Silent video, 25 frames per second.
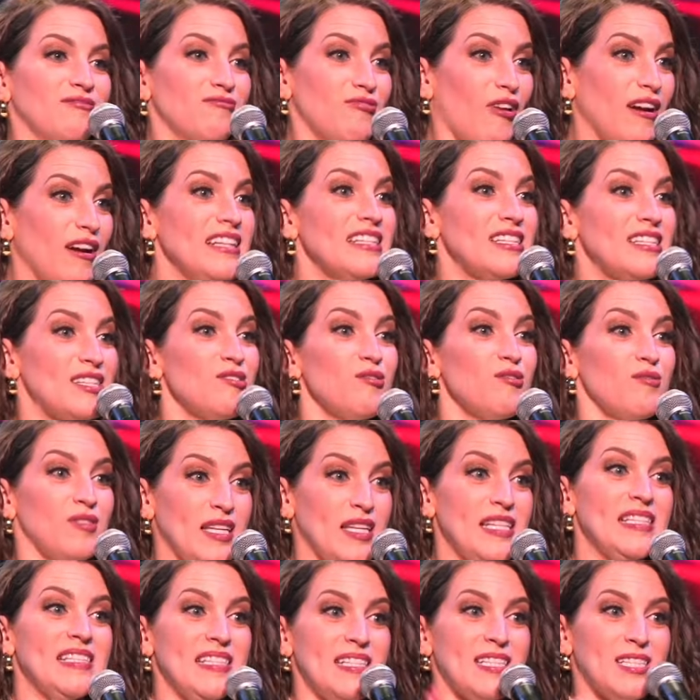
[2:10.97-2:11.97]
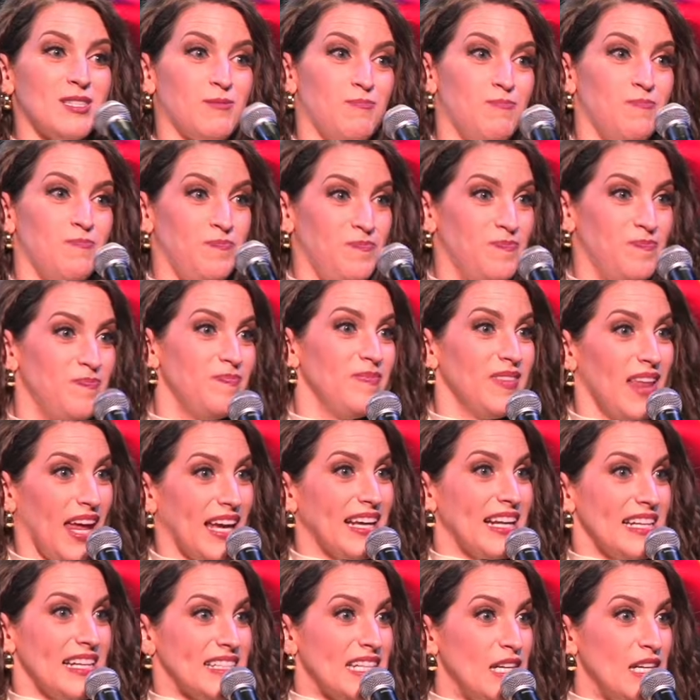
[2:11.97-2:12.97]
Right? So this is
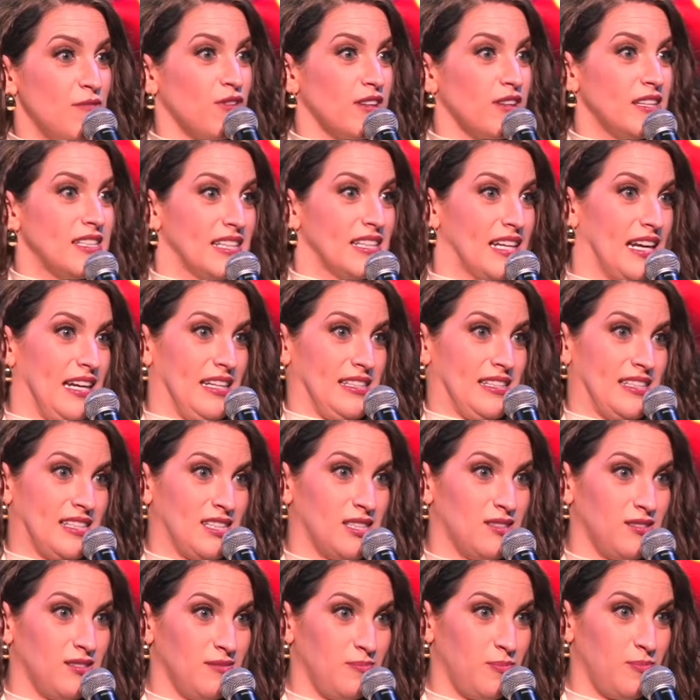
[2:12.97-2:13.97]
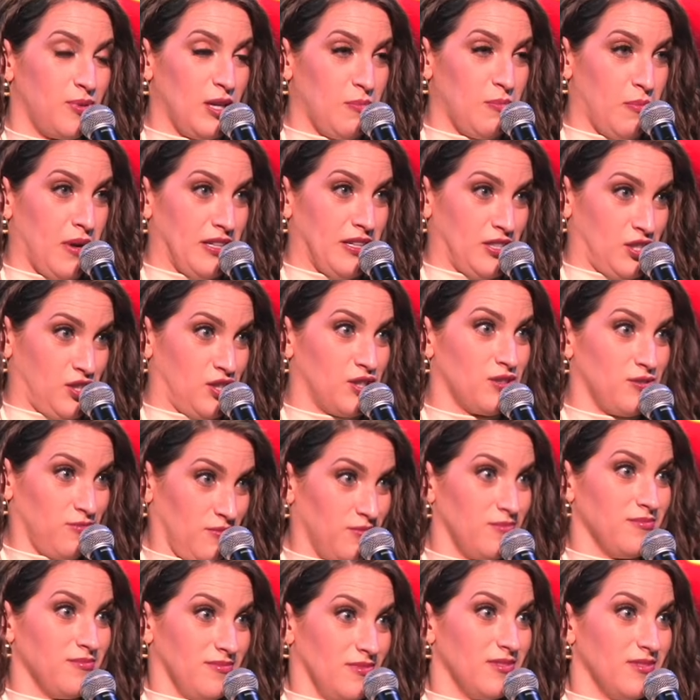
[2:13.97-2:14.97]
like as evil as it gets, pretty much,
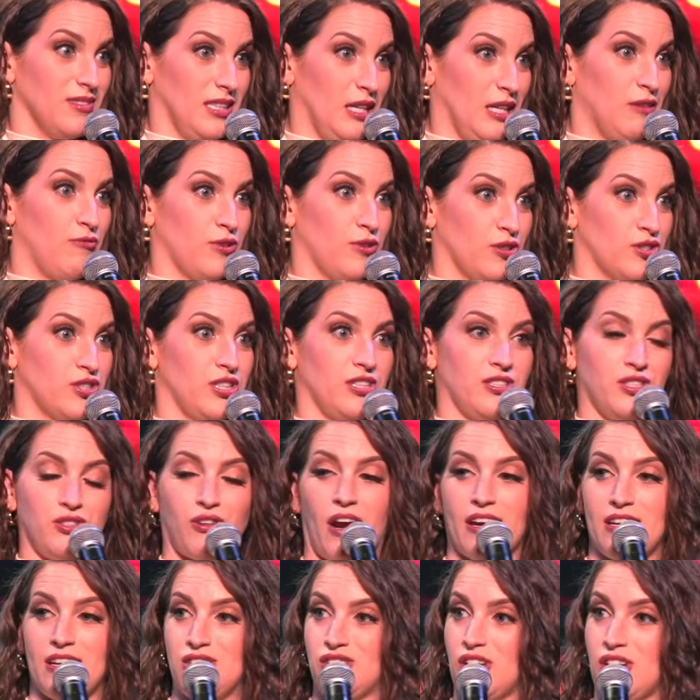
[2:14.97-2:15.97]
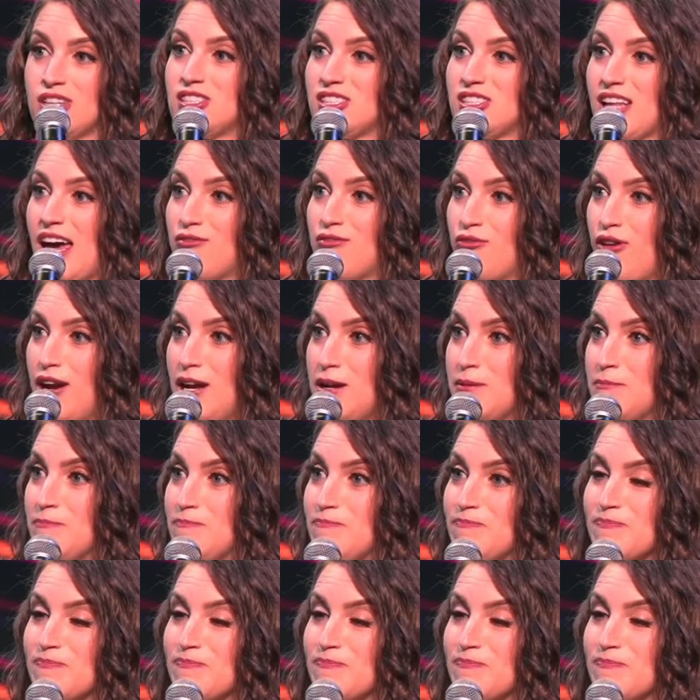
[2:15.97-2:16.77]
if we're to try to judge that, right?